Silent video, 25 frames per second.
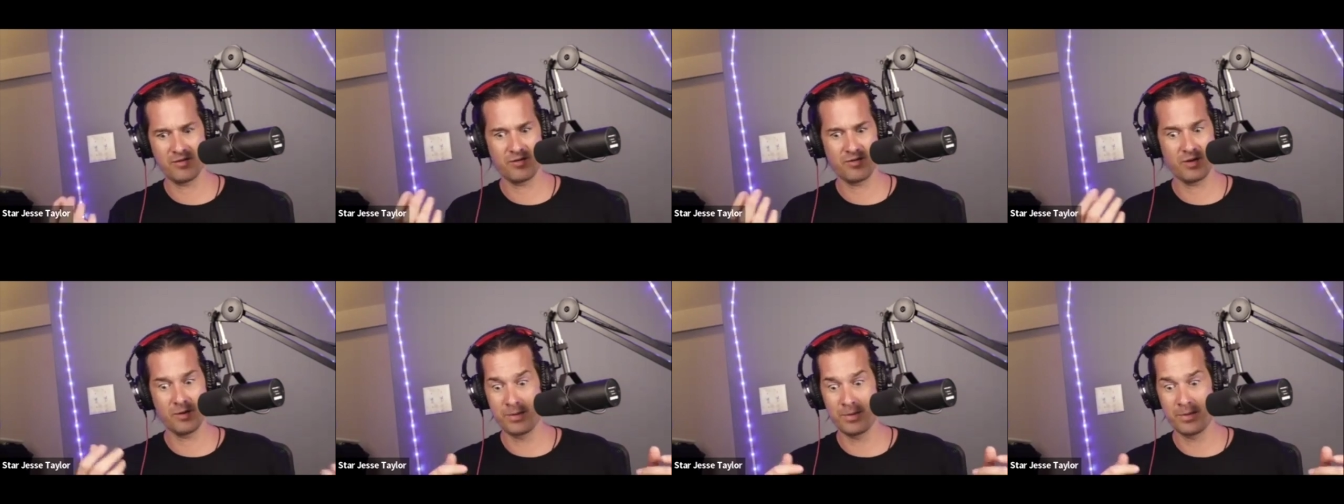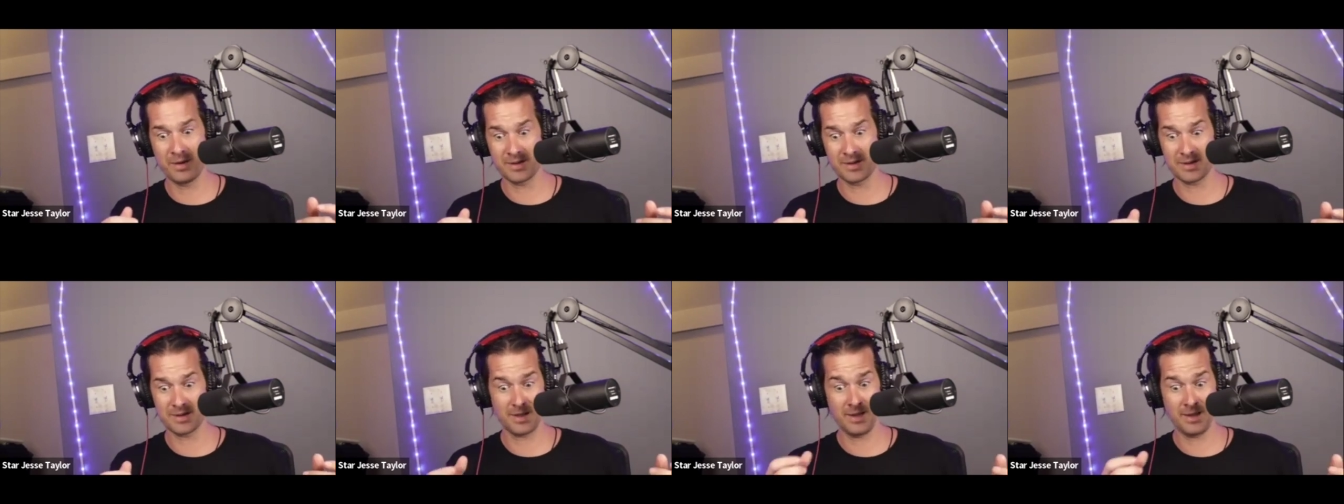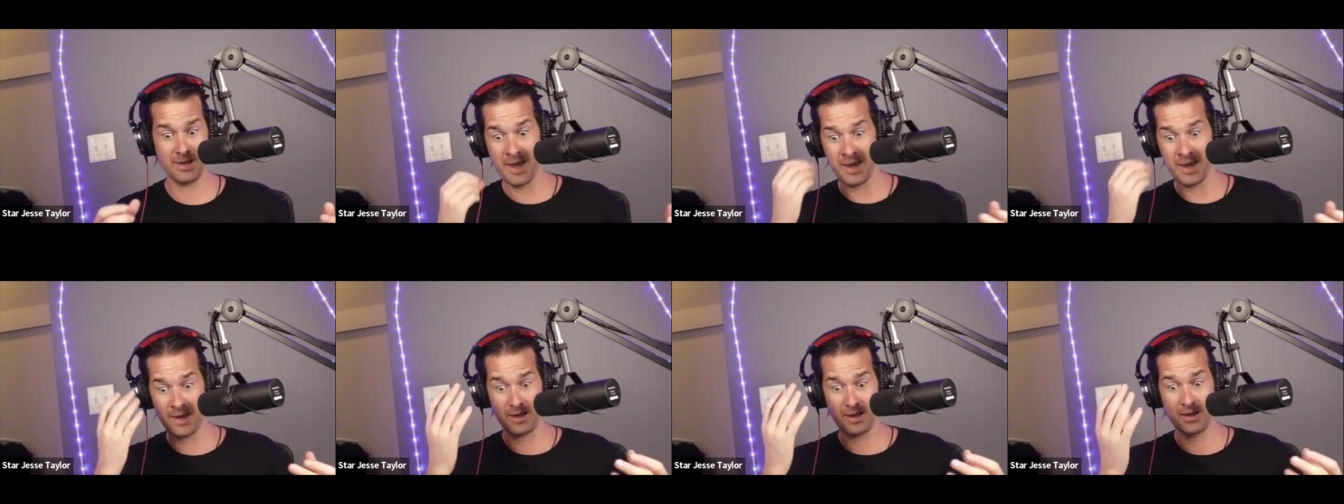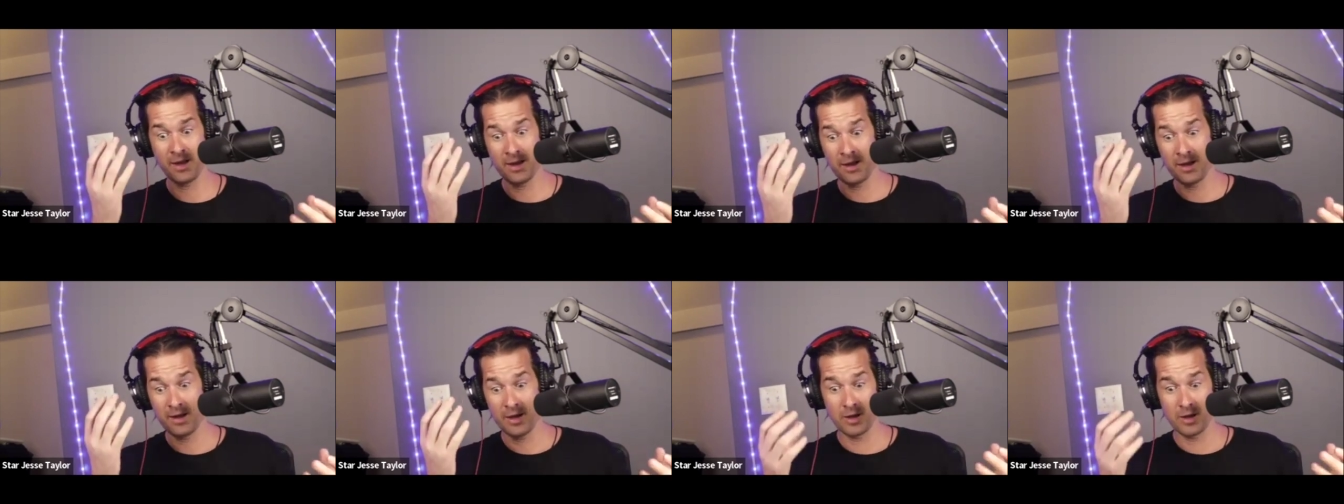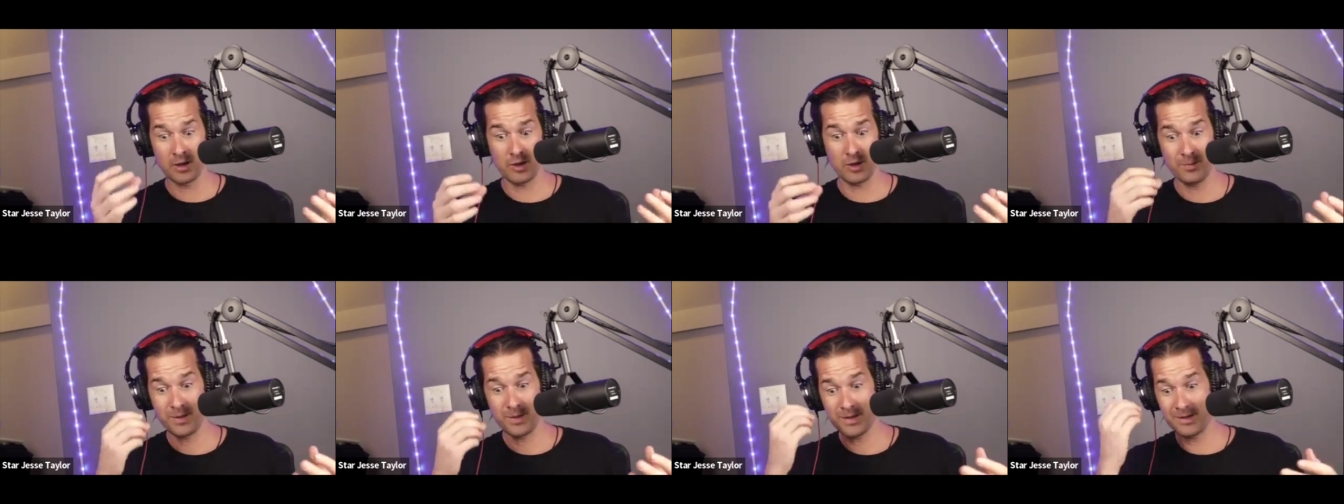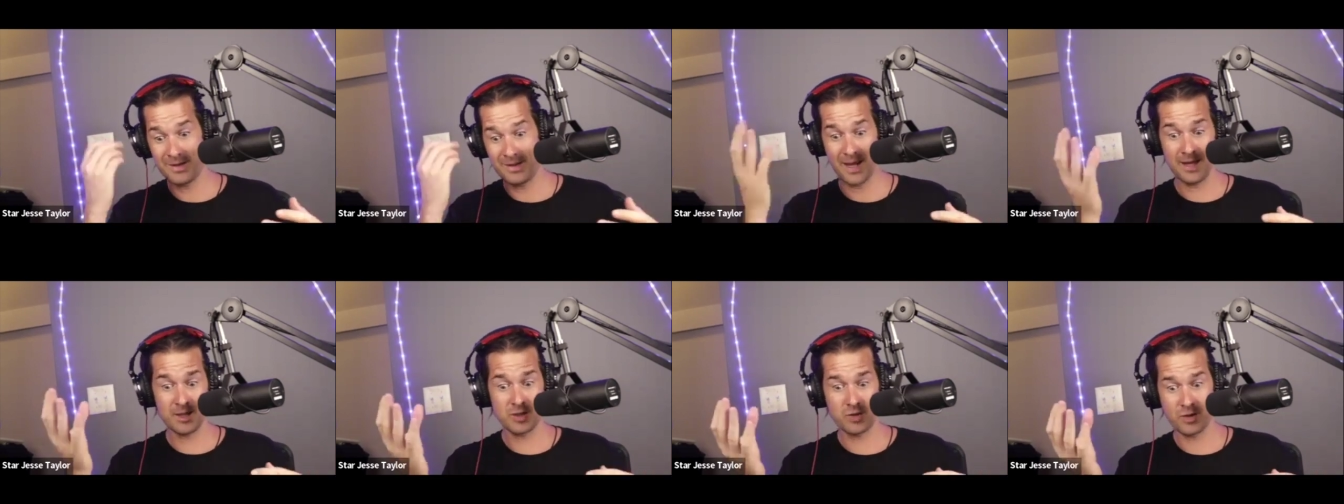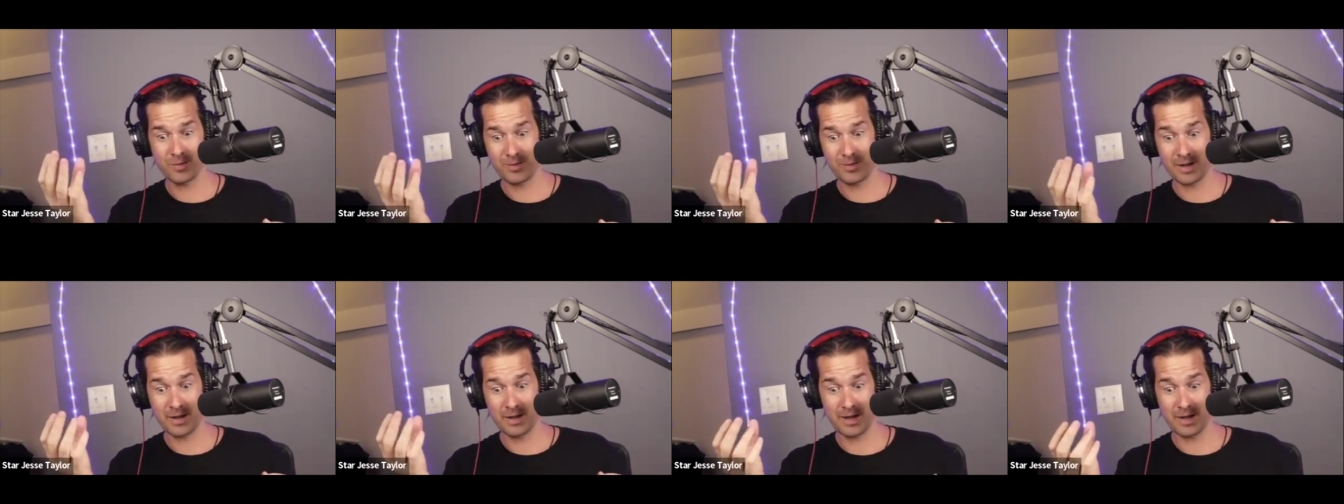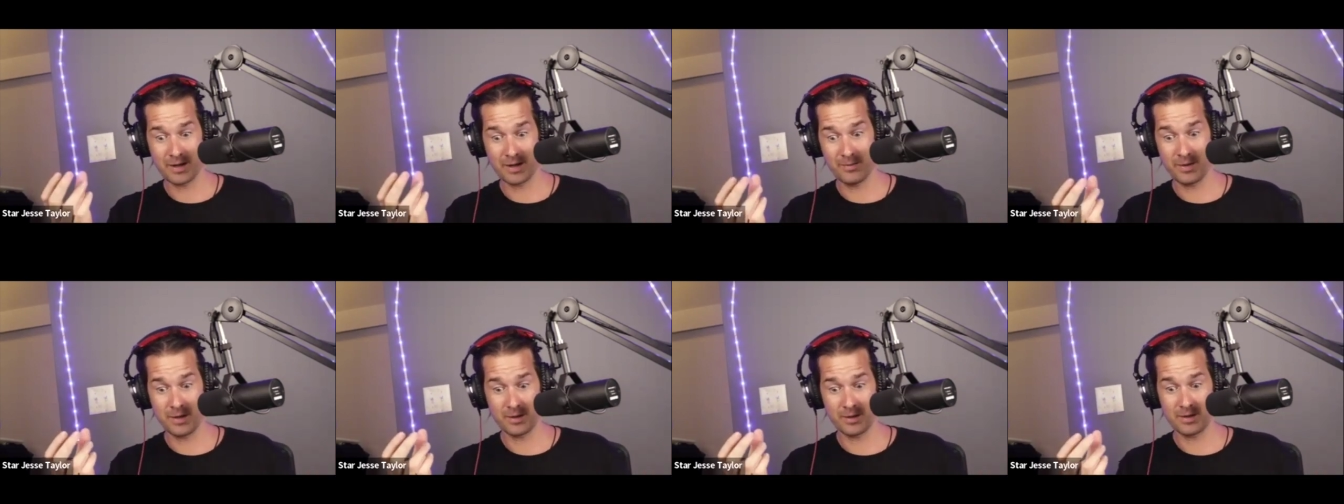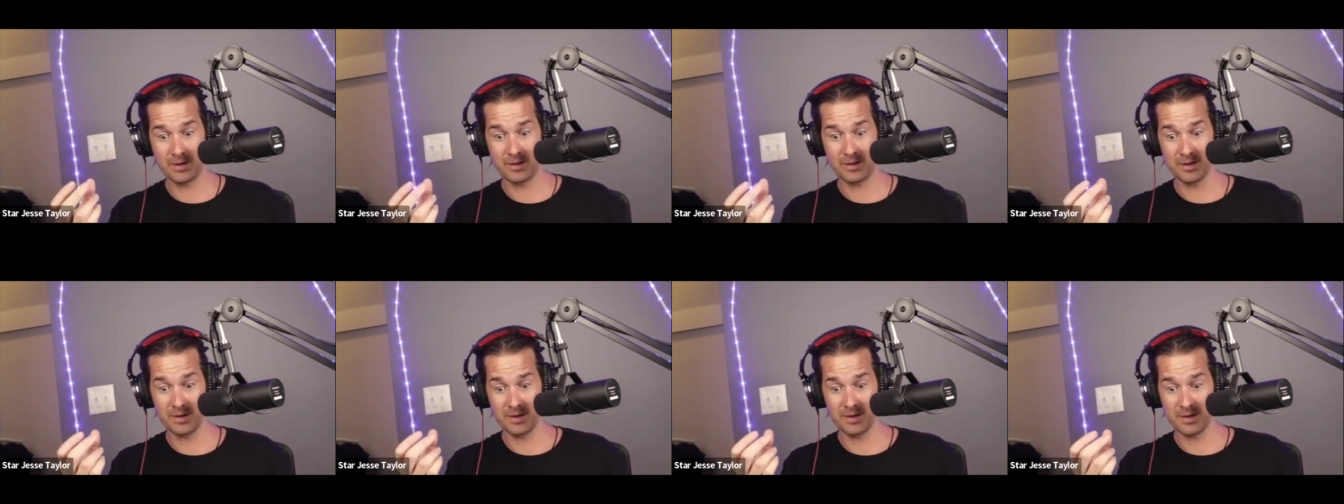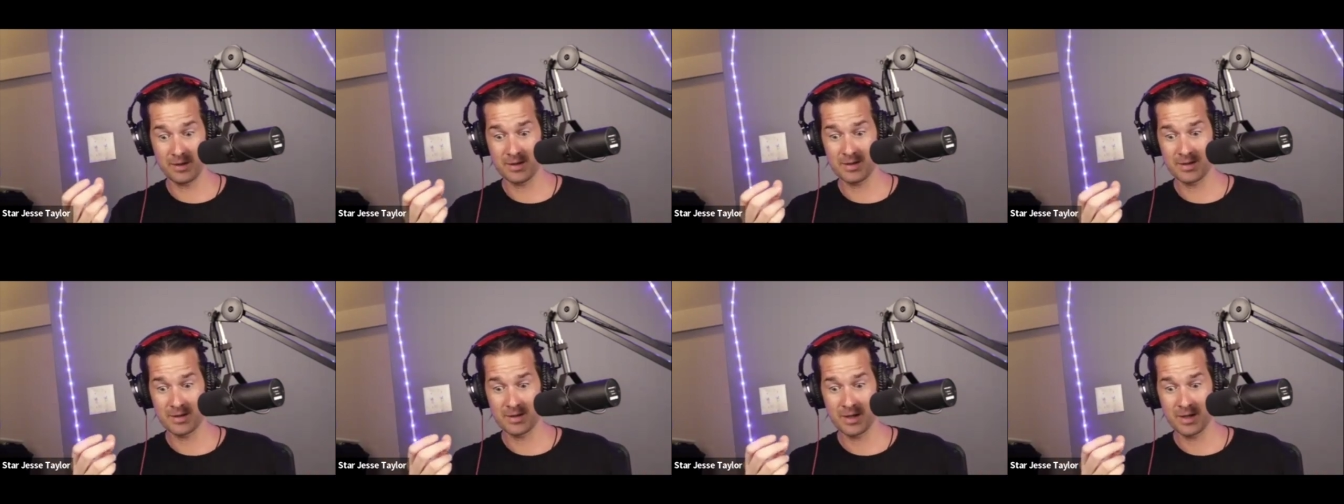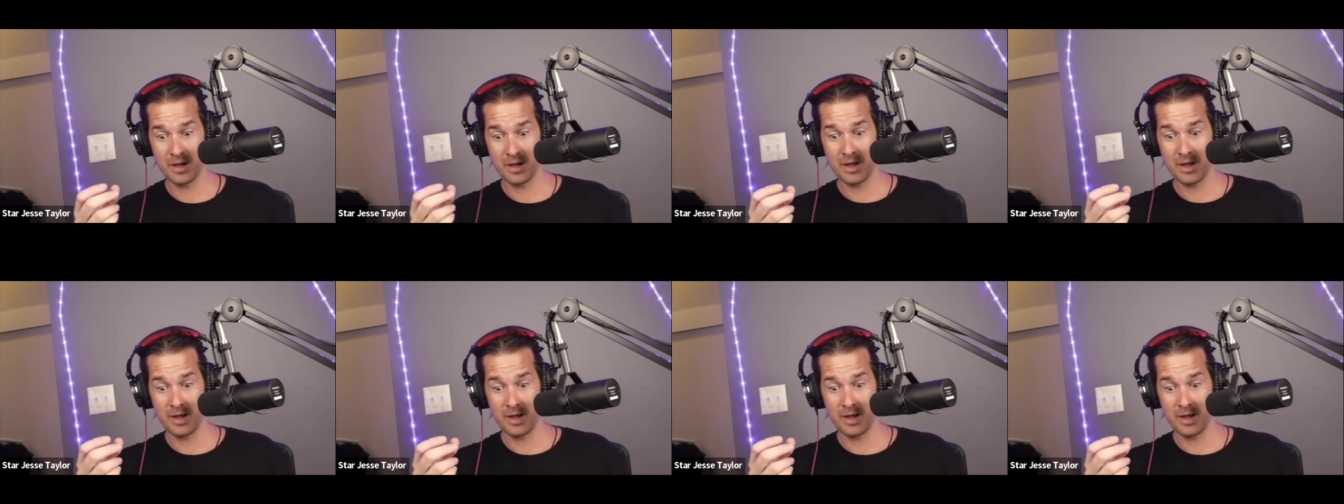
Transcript: Your brain's like, hey, you've been daydreaming a lot about this.